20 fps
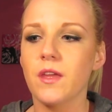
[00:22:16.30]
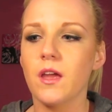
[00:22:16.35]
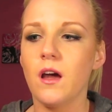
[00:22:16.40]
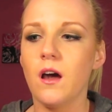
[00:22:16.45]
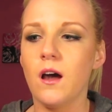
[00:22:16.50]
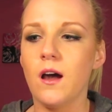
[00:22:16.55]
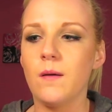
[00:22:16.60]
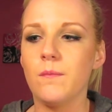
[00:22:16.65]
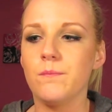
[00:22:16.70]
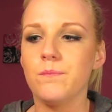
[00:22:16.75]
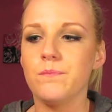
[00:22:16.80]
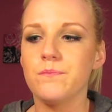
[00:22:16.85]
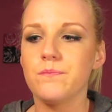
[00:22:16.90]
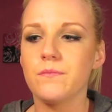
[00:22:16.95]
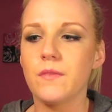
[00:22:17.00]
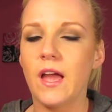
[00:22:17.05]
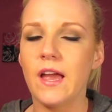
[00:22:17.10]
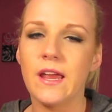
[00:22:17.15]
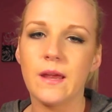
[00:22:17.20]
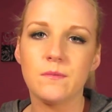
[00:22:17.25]
I
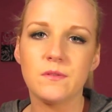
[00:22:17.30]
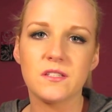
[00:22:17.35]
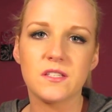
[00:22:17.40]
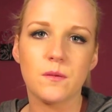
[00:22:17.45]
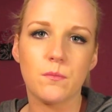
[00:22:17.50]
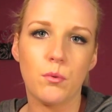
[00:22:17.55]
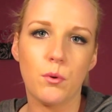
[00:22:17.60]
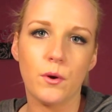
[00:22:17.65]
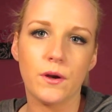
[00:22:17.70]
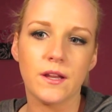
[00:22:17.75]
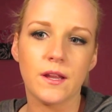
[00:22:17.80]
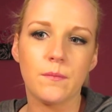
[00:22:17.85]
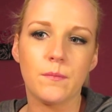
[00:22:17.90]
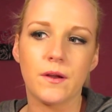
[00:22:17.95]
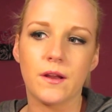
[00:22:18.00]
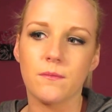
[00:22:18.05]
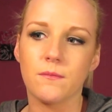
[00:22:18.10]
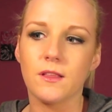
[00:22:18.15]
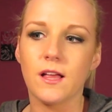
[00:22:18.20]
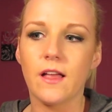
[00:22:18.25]
am disappointed,
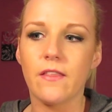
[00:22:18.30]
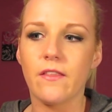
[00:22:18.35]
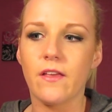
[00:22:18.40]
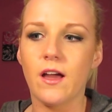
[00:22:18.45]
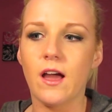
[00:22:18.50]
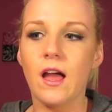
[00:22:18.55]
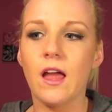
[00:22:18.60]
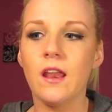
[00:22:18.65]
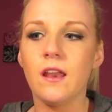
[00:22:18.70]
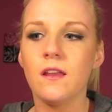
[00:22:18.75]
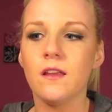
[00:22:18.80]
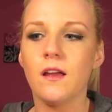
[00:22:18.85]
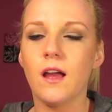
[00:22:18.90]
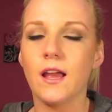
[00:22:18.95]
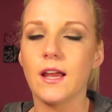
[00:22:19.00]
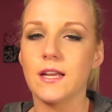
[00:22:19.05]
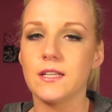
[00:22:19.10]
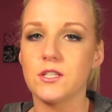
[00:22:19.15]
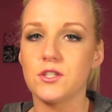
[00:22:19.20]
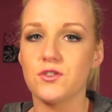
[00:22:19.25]
but I'm glad that
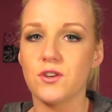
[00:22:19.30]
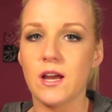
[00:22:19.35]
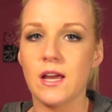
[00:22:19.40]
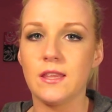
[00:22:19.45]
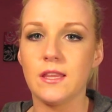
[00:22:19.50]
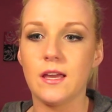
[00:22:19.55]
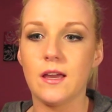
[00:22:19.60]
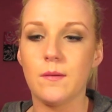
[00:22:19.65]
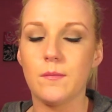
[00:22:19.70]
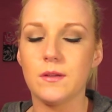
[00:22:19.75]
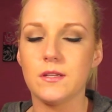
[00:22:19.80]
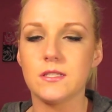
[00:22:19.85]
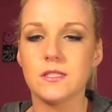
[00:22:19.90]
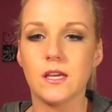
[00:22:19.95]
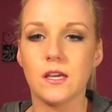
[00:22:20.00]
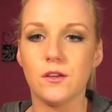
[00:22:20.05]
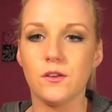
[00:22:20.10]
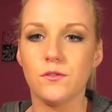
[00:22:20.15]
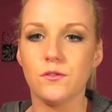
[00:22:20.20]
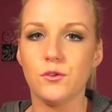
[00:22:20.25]
I got to try them and
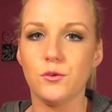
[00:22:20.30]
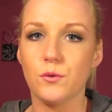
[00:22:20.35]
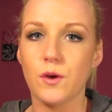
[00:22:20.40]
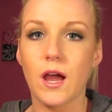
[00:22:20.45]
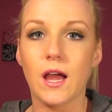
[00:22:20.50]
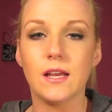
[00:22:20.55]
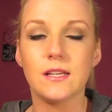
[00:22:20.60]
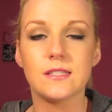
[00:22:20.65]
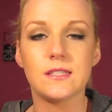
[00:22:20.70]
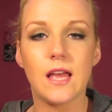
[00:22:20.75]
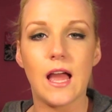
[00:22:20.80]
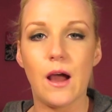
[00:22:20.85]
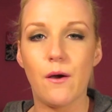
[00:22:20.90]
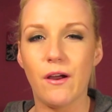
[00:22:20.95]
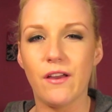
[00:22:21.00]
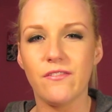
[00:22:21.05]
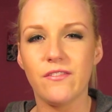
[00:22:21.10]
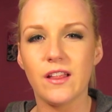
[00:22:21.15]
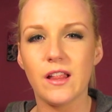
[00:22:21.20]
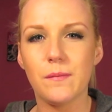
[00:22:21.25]
tell you guys how
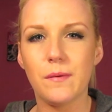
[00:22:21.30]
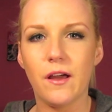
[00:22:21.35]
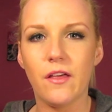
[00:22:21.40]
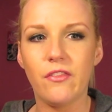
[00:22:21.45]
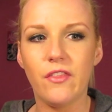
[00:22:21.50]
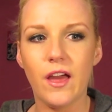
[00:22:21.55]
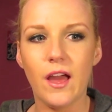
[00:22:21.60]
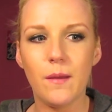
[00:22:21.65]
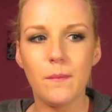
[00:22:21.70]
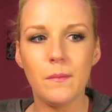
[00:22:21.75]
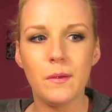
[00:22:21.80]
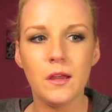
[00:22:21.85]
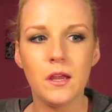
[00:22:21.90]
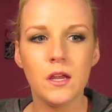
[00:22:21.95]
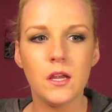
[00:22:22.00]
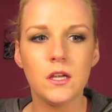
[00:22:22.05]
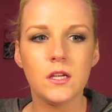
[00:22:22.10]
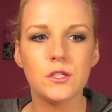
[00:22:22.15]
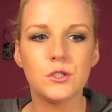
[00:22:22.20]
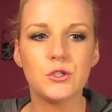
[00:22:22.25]
I feel about them.
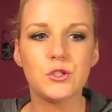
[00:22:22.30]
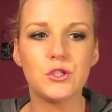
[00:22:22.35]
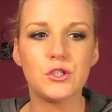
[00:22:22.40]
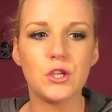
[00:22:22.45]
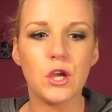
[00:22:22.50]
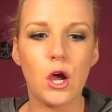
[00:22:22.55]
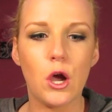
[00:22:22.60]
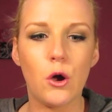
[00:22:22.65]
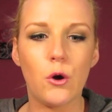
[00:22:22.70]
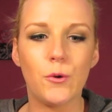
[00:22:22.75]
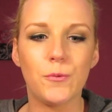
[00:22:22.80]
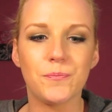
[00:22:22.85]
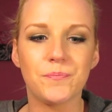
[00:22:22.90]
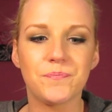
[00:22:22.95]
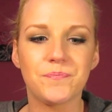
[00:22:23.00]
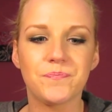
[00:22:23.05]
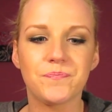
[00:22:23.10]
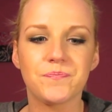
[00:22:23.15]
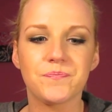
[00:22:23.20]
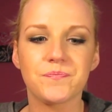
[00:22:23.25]
So,
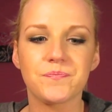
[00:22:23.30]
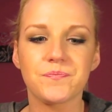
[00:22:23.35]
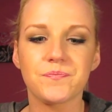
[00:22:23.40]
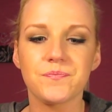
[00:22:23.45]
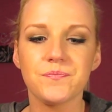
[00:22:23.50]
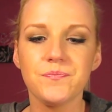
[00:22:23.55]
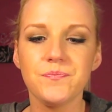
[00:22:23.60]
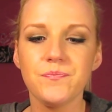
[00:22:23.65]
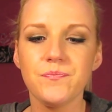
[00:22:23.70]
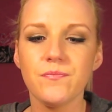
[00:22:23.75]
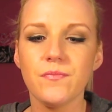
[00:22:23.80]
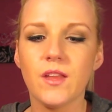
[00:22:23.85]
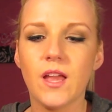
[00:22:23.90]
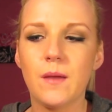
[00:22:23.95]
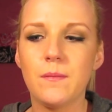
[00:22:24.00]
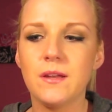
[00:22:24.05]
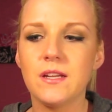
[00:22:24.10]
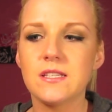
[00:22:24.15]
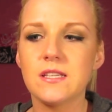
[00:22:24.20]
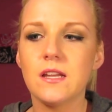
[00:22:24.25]

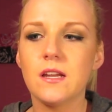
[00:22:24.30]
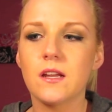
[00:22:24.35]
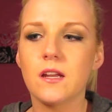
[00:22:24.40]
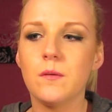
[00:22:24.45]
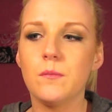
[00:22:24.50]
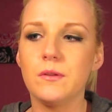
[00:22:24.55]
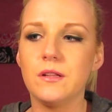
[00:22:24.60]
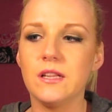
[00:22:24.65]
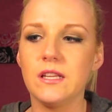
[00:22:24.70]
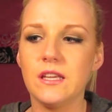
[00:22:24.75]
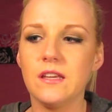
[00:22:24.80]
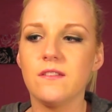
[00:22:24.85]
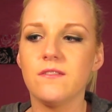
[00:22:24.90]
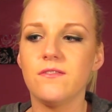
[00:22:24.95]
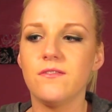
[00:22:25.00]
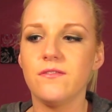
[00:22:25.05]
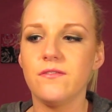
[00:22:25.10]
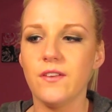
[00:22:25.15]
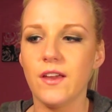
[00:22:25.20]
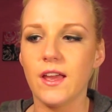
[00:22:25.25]
I mean, it's not a complete
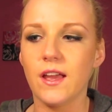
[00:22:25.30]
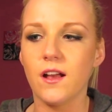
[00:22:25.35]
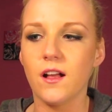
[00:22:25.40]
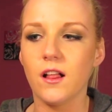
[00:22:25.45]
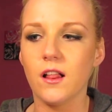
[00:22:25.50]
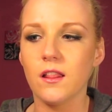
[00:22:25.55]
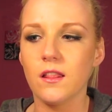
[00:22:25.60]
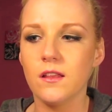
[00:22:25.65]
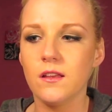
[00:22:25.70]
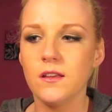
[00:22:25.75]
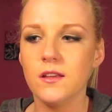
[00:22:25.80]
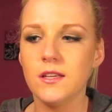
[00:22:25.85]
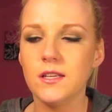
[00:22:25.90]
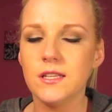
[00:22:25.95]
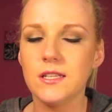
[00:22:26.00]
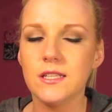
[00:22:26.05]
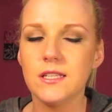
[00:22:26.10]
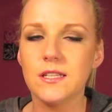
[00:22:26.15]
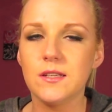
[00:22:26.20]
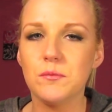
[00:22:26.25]
fail,
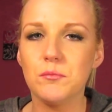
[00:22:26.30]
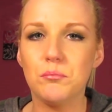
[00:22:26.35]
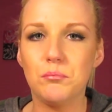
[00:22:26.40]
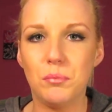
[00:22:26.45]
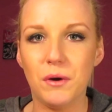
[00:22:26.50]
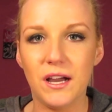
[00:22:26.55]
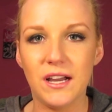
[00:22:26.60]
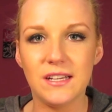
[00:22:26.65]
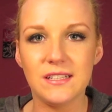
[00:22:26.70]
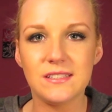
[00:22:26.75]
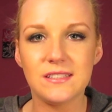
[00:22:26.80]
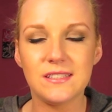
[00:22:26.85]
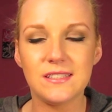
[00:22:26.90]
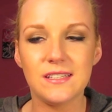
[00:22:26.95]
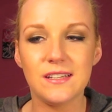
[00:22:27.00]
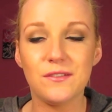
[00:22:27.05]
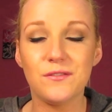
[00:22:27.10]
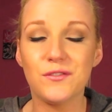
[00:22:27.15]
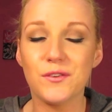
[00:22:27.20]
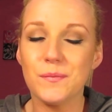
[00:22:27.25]

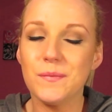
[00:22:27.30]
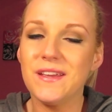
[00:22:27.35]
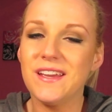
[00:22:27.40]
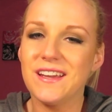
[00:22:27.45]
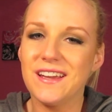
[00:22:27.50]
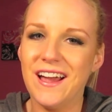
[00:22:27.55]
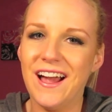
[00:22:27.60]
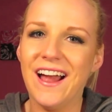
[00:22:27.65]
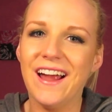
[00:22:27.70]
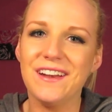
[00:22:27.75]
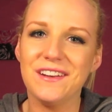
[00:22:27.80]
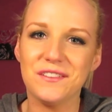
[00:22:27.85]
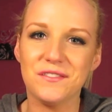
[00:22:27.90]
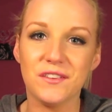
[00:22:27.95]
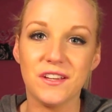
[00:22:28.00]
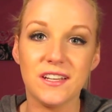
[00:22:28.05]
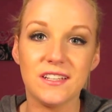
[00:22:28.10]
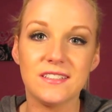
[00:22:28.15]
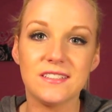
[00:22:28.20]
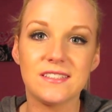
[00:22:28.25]
but for me it kind of
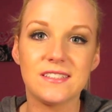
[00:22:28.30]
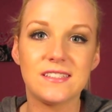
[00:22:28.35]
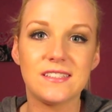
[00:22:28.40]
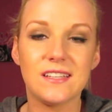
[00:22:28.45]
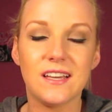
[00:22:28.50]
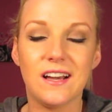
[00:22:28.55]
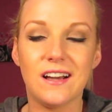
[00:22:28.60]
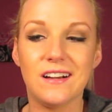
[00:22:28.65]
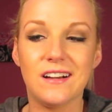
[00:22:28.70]
is.